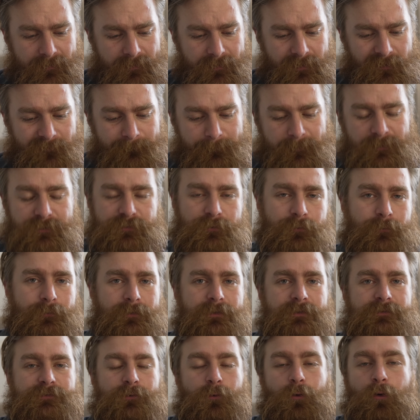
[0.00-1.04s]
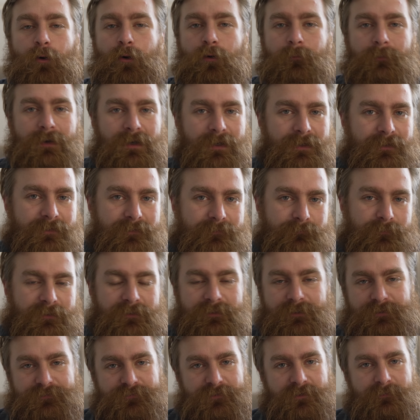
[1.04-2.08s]
I've been talking to all my
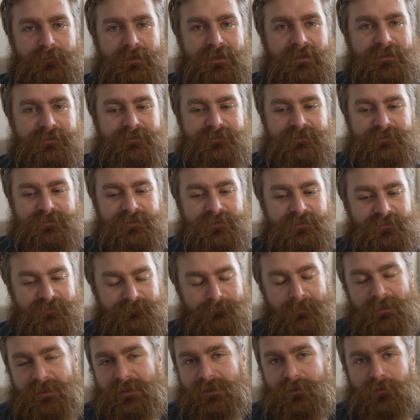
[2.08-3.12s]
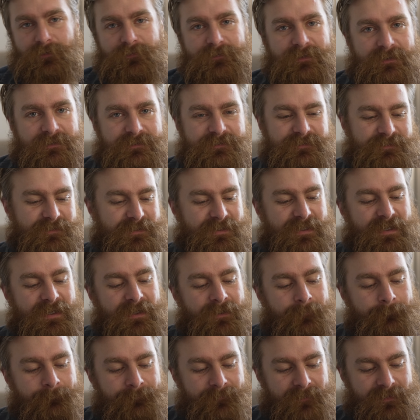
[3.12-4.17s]
military mates and as many contacts as I
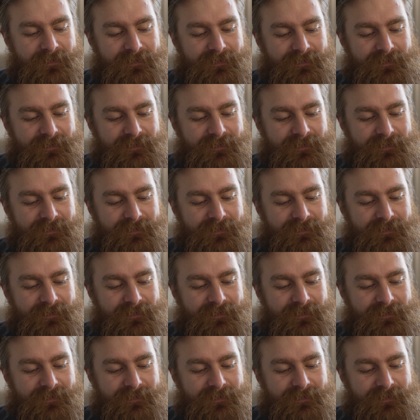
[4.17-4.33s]
can,